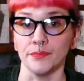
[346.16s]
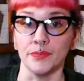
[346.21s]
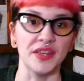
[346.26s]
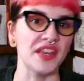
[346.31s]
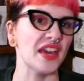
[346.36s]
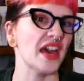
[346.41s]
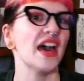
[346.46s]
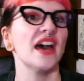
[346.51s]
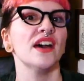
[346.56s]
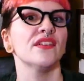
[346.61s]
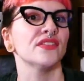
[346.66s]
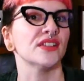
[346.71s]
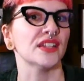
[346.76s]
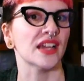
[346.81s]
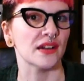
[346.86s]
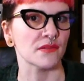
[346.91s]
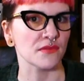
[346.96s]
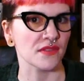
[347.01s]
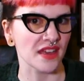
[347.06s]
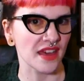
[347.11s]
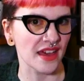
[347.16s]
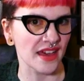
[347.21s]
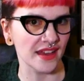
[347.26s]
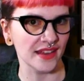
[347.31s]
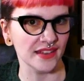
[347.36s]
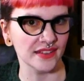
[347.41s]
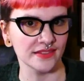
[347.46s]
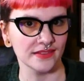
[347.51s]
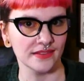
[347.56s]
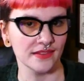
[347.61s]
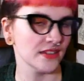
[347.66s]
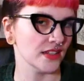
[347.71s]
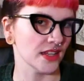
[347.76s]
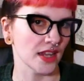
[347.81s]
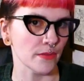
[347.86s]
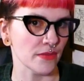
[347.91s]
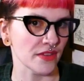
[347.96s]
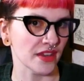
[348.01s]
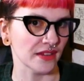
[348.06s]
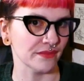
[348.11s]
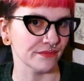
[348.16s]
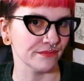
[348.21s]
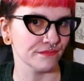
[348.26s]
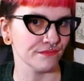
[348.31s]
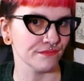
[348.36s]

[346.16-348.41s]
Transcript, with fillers: be careful out there type thing.